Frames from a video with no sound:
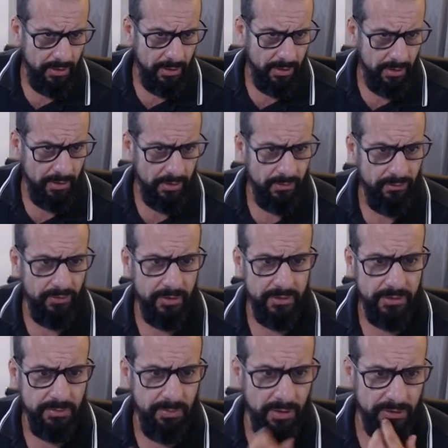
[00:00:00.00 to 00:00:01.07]
And for this
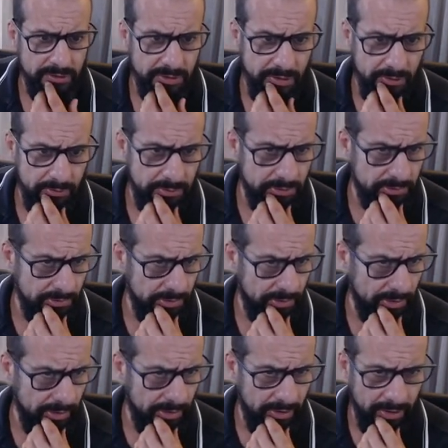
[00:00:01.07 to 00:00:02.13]
blockchain,
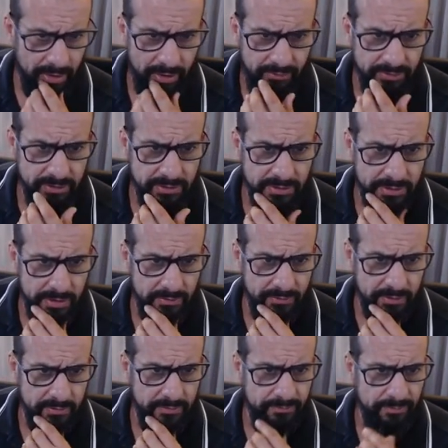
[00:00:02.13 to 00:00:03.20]
I have just
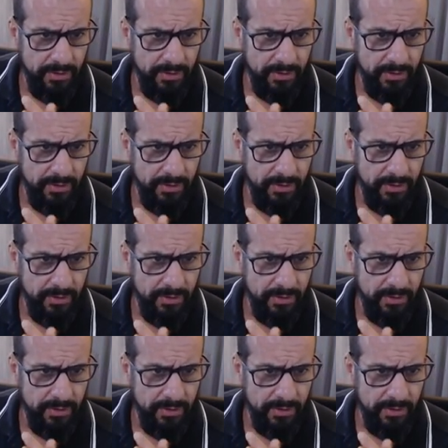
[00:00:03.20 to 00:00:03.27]
saved